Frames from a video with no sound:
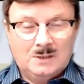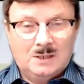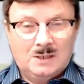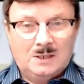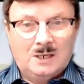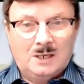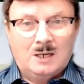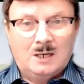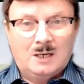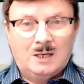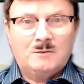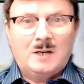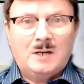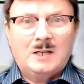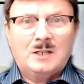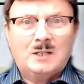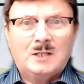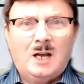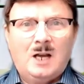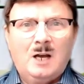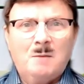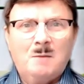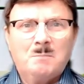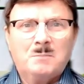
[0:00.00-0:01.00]
Now, I've had
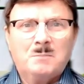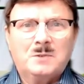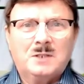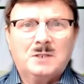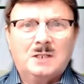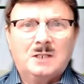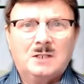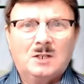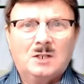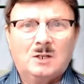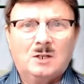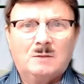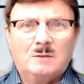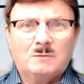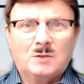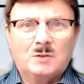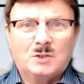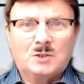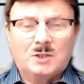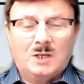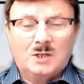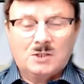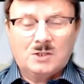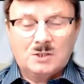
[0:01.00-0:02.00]
umpteen
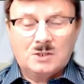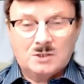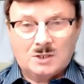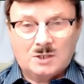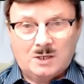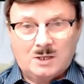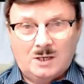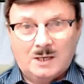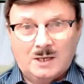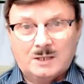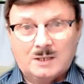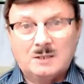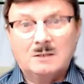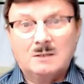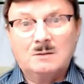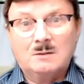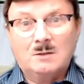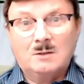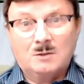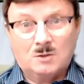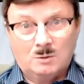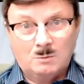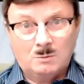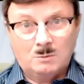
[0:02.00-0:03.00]
conversations, like
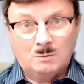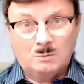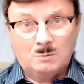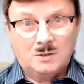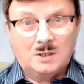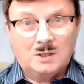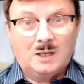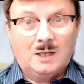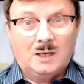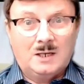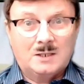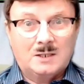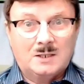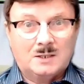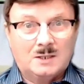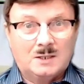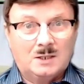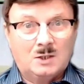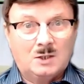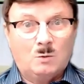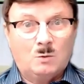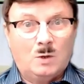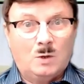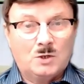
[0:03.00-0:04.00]
some of you guys there
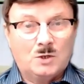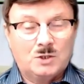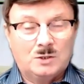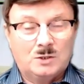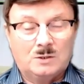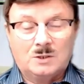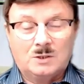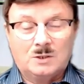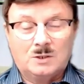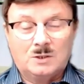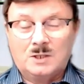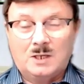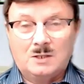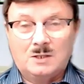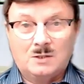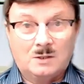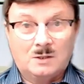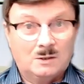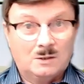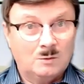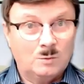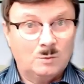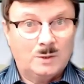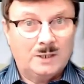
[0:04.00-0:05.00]
who are watching this now, they're
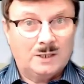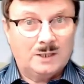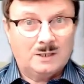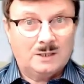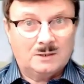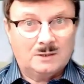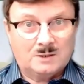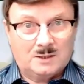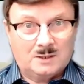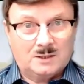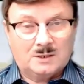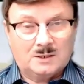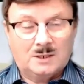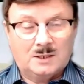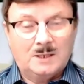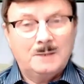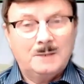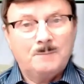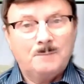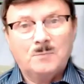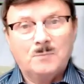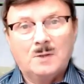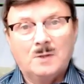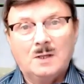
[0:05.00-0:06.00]
awake, as they say.
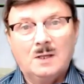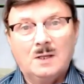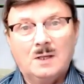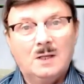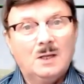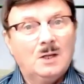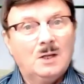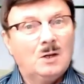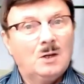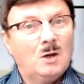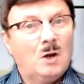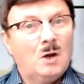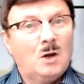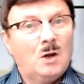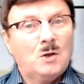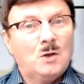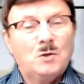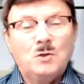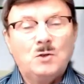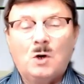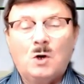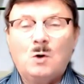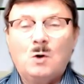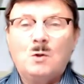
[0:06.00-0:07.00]

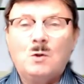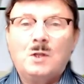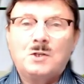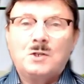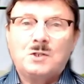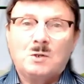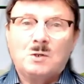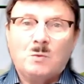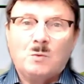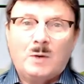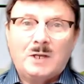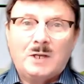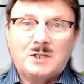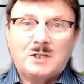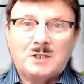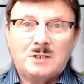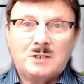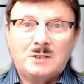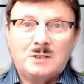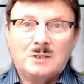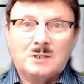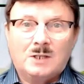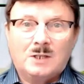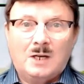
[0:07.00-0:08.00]
Know that you're wasting
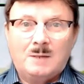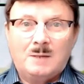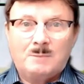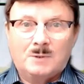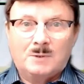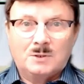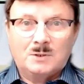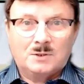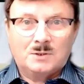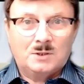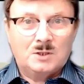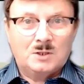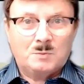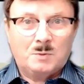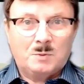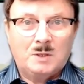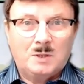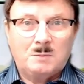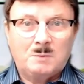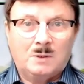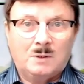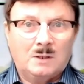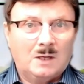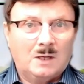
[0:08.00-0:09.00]
your time because these
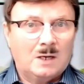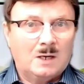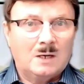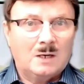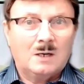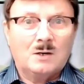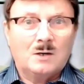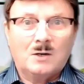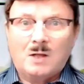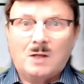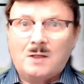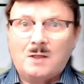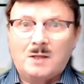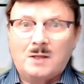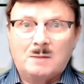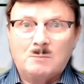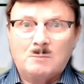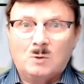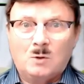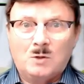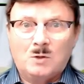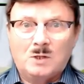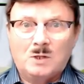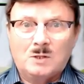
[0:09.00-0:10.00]
people are nothing
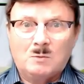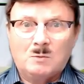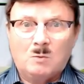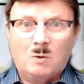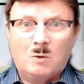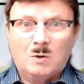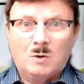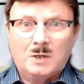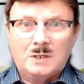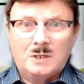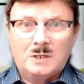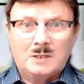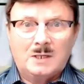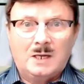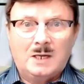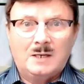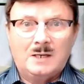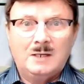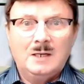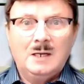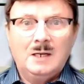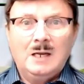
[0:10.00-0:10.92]
more than the walking dead.